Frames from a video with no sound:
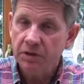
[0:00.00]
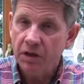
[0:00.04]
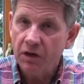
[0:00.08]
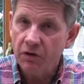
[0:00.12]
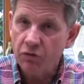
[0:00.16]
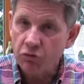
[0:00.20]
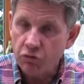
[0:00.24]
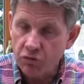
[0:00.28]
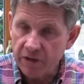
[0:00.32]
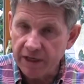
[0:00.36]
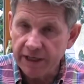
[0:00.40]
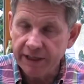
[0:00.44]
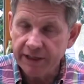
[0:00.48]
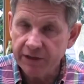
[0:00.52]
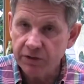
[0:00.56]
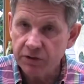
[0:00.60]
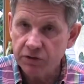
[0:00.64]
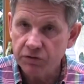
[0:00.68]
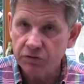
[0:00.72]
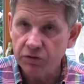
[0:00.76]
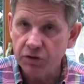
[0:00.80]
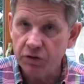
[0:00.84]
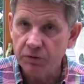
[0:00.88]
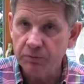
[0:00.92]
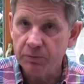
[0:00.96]
a really
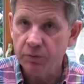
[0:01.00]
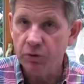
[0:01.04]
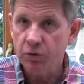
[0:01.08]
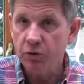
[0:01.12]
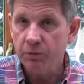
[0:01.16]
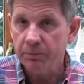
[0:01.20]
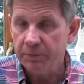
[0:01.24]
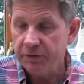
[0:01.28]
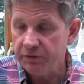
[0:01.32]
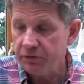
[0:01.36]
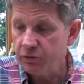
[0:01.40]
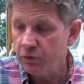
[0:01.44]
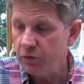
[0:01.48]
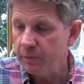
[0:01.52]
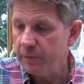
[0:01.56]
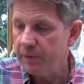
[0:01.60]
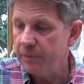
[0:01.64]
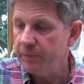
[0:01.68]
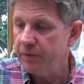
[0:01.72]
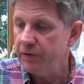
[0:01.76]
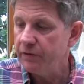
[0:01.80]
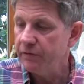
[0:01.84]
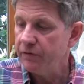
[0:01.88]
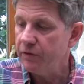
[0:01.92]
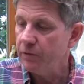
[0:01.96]
good root ball before we
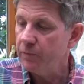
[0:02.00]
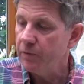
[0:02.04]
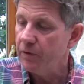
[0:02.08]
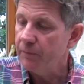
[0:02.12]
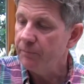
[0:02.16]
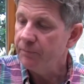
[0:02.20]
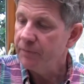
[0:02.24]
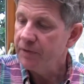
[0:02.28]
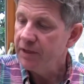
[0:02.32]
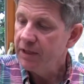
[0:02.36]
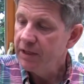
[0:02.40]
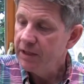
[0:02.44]
move them on.